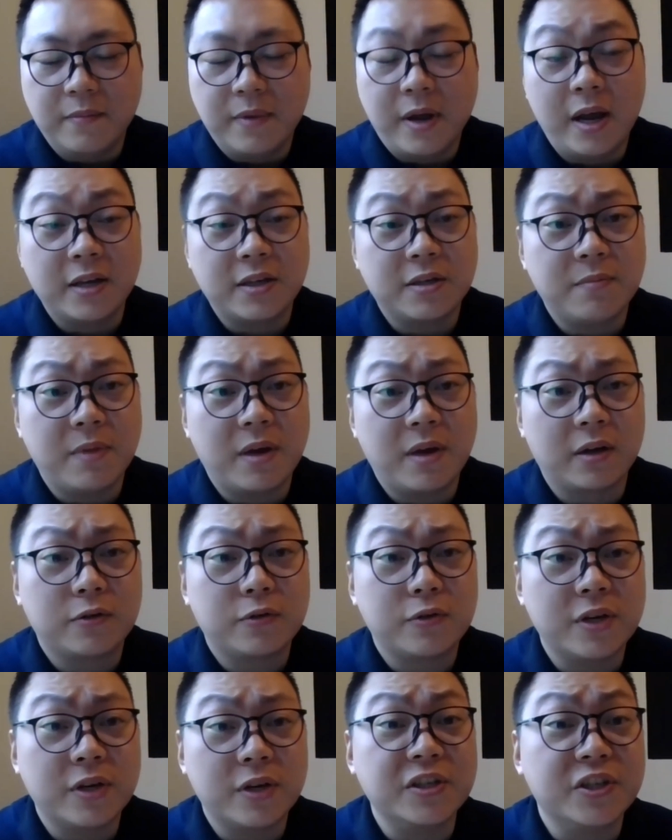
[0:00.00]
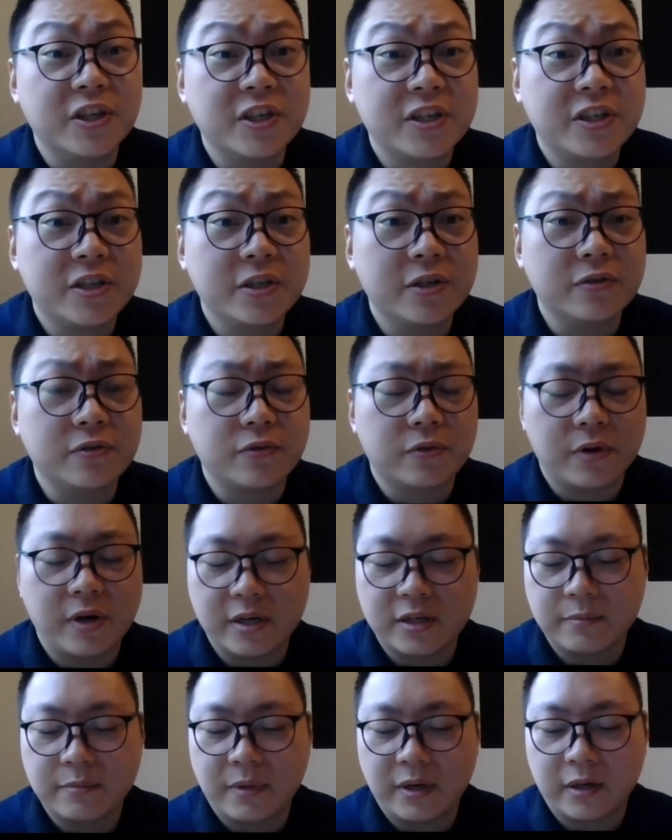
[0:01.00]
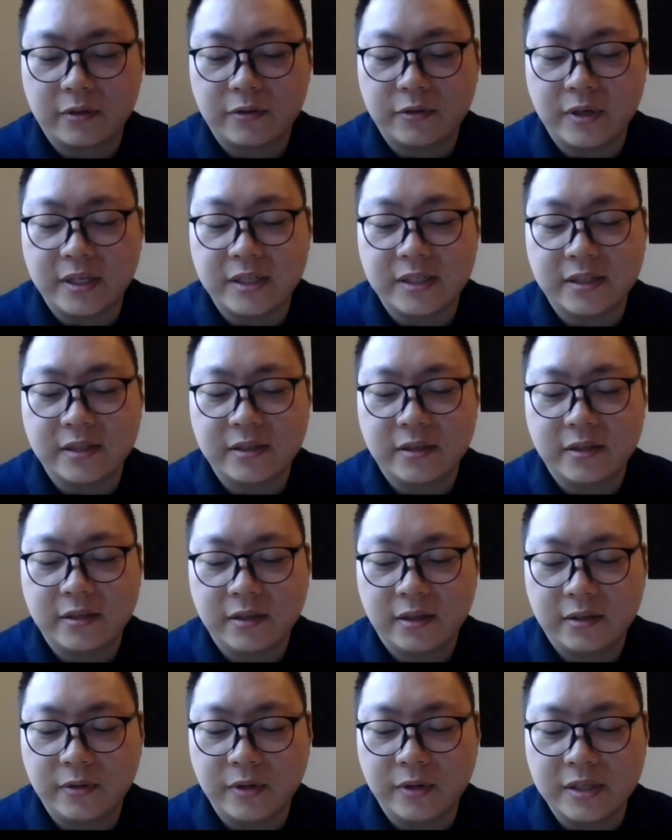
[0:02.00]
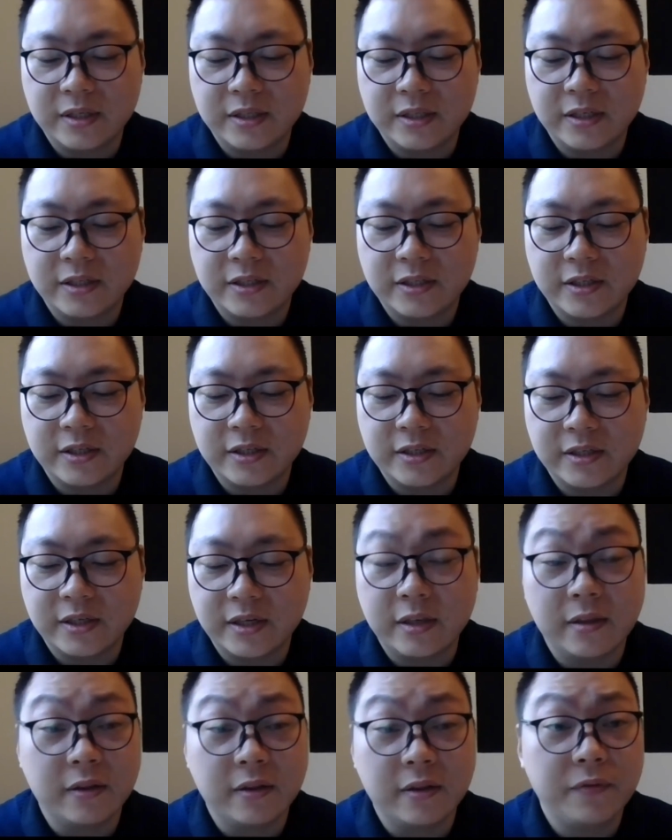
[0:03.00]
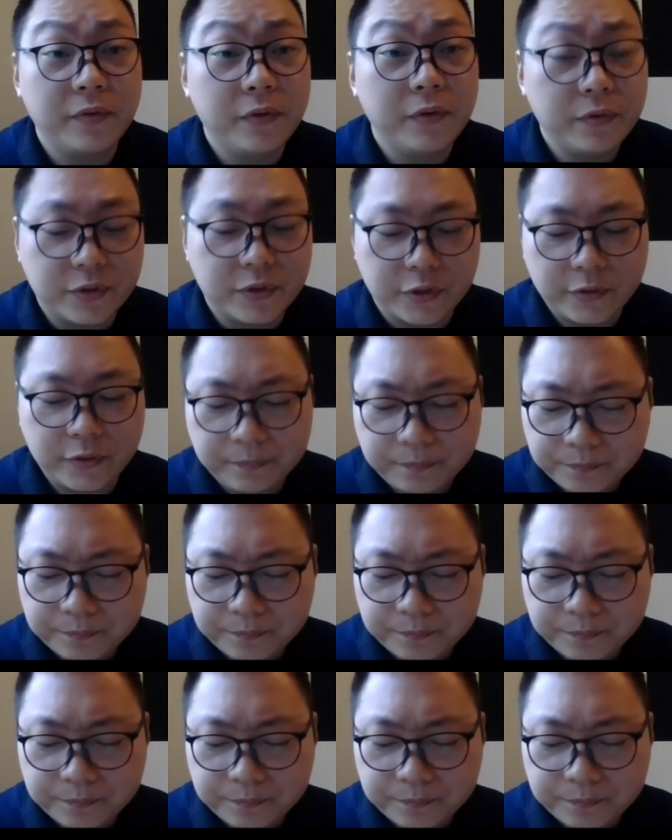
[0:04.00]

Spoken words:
hegemonic transitions or hegemonic transitions in the future.